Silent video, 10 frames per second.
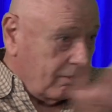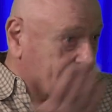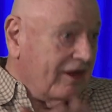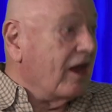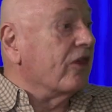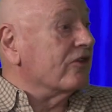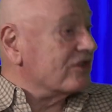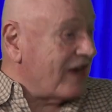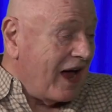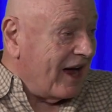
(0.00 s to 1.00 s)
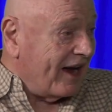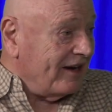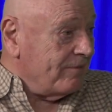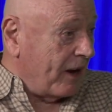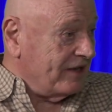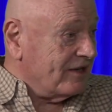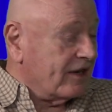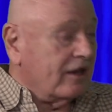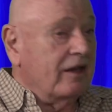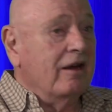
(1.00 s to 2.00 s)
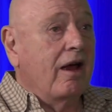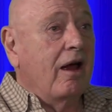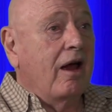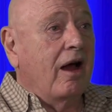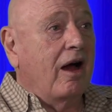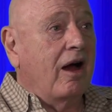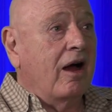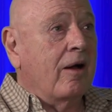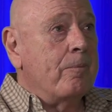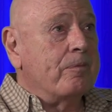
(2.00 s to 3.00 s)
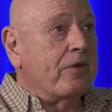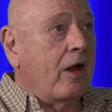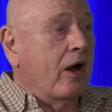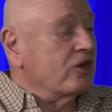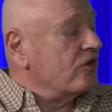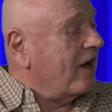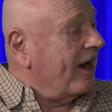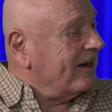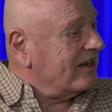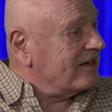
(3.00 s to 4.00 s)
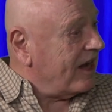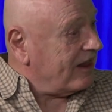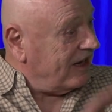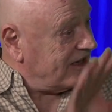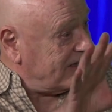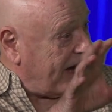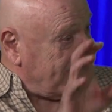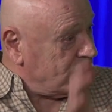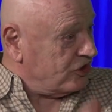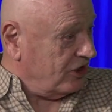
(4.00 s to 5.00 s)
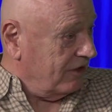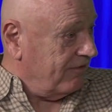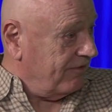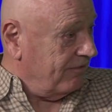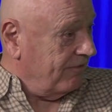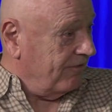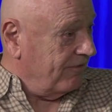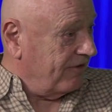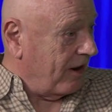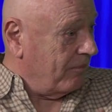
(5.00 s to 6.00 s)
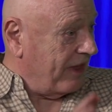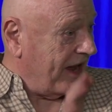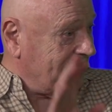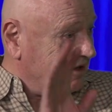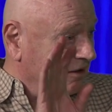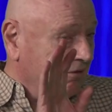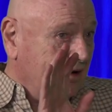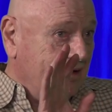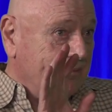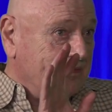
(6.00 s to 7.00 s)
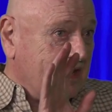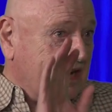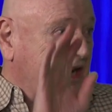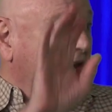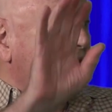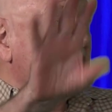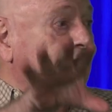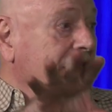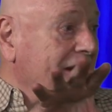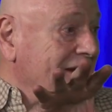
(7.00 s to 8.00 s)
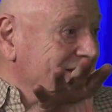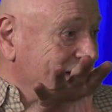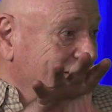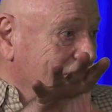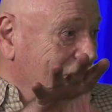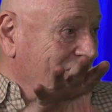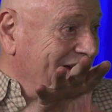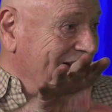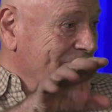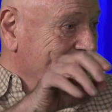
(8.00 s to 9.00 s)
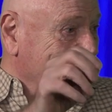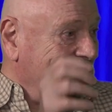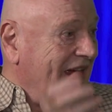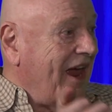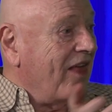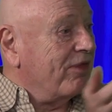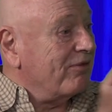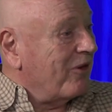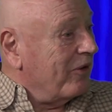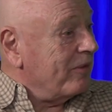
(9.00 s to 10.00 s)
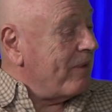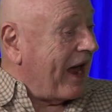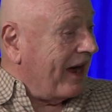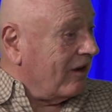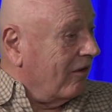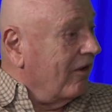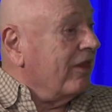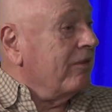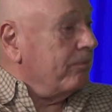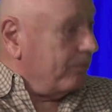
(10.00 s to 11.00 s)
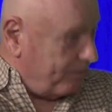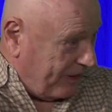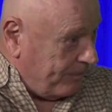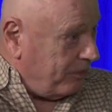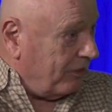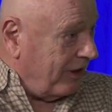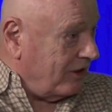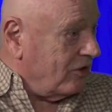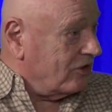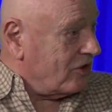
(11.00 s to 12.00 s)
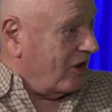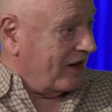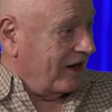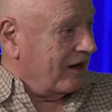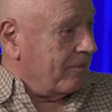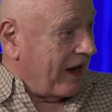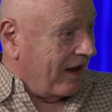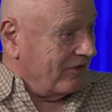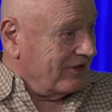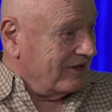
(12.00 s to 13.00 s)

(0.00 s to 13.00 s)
the other side, basically, are trying to take the attention from that kingly ceremony and throw it back on the people that you're talking about.